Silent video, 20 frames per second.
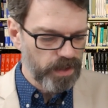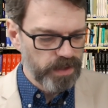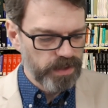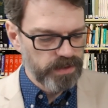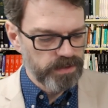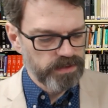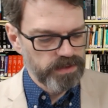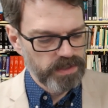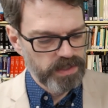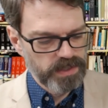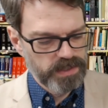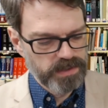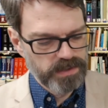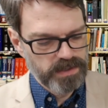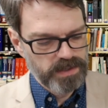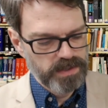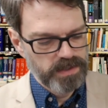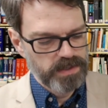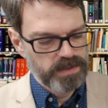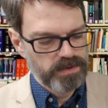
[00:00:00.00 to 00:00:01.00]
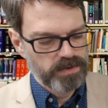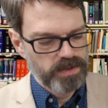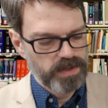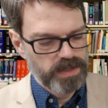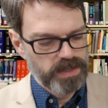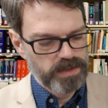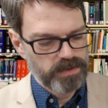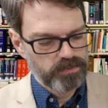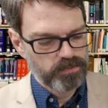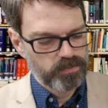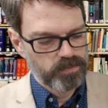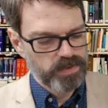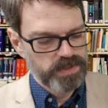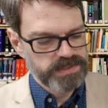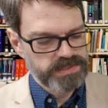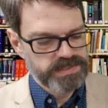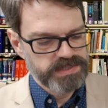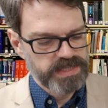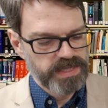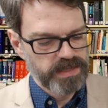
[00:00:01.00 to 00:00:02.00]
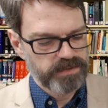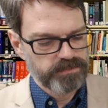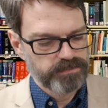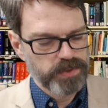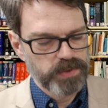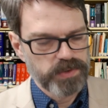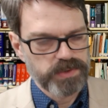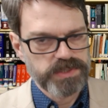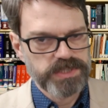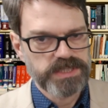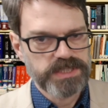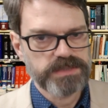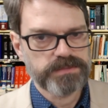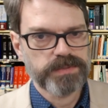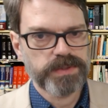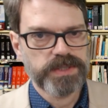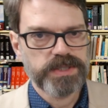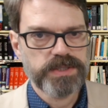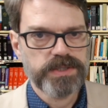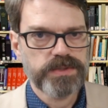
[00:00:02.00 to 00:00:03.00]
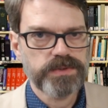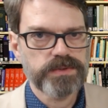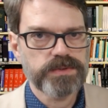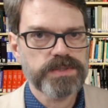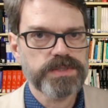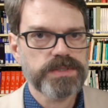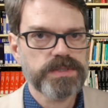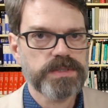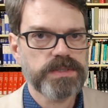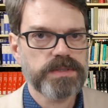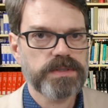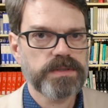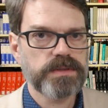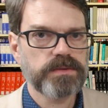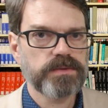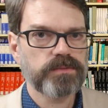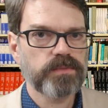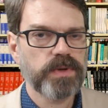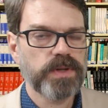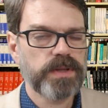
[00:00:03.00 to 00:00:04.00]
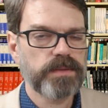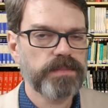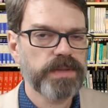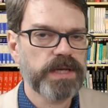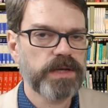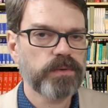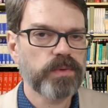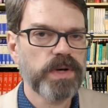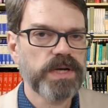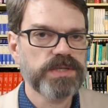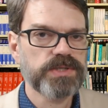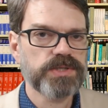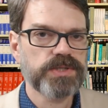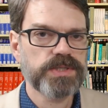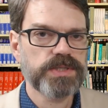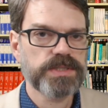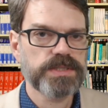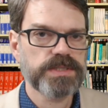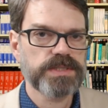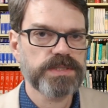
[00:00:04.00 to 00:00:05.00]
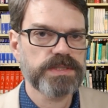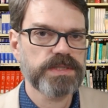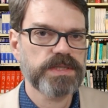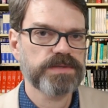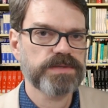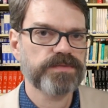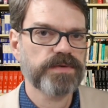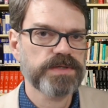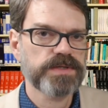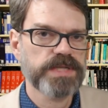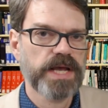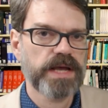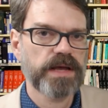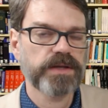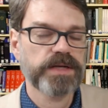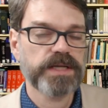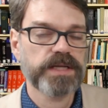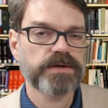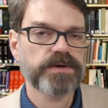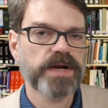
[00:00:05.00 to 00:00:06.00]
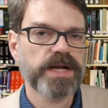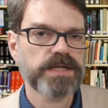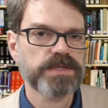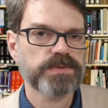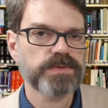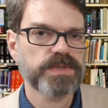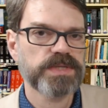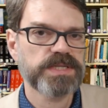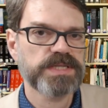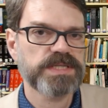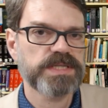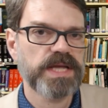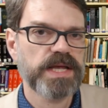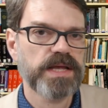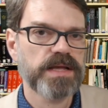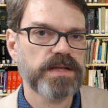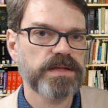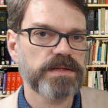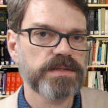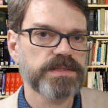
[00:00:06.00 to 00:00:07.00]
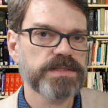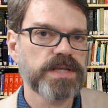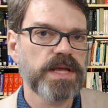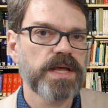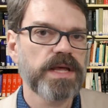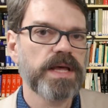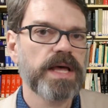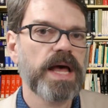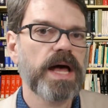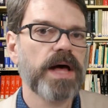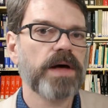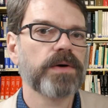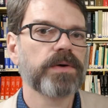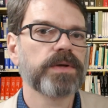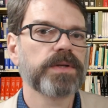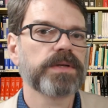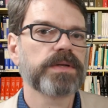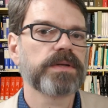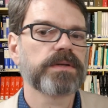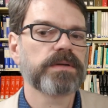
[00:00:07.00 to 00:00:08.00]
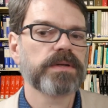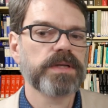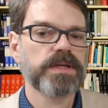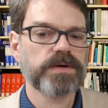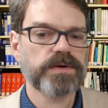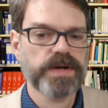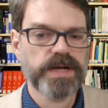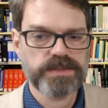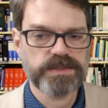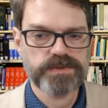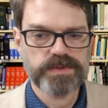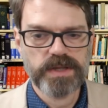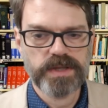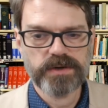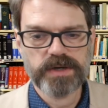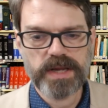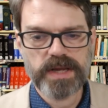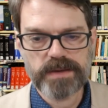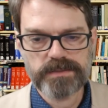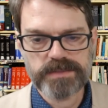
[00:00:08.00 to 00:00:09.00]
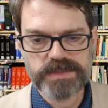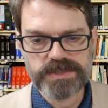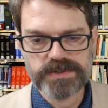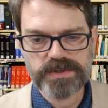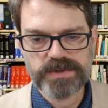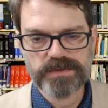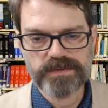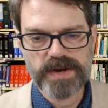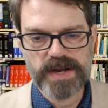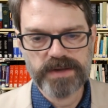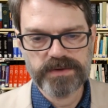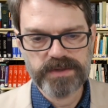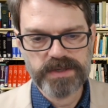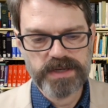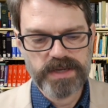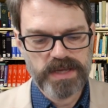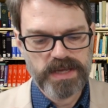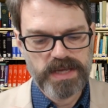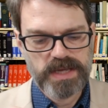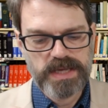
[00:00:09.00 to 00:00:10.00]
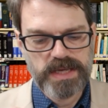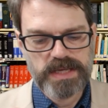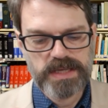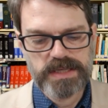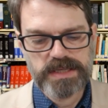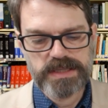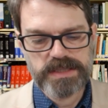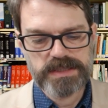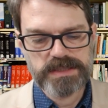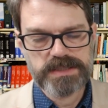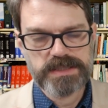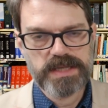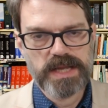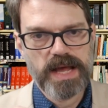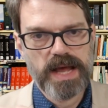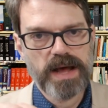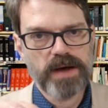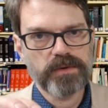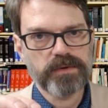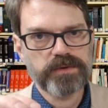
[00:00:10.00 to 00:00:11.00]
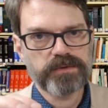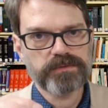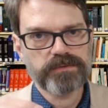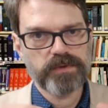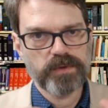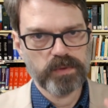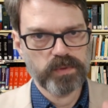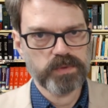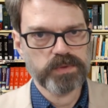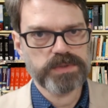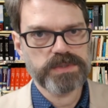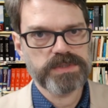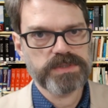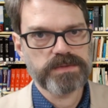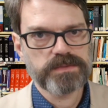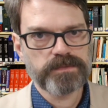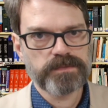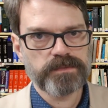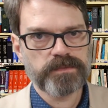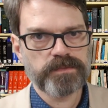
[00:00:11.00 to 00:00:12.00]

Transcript: and then uh, once that protein is produced, one of the big questions as far as how it interacts with the cells, how it interacts with other chemistry around it, is how it folds.